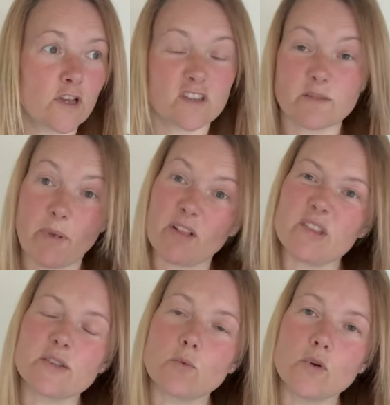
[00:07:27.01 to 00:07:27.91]
spelt
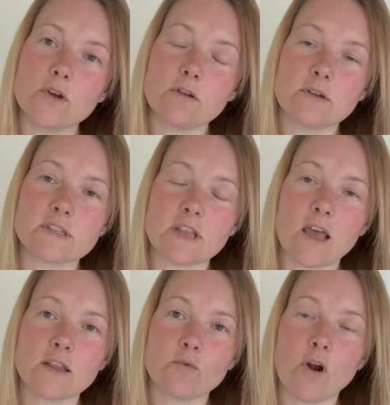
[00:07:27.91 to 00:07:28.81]
this word
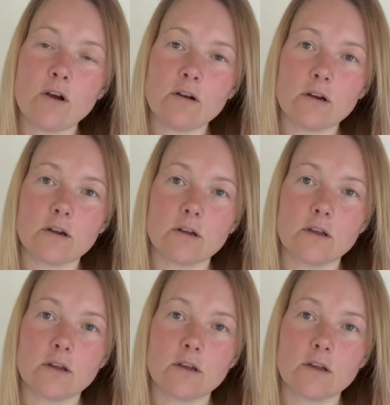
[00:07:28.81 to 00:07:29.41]
slightly wrong.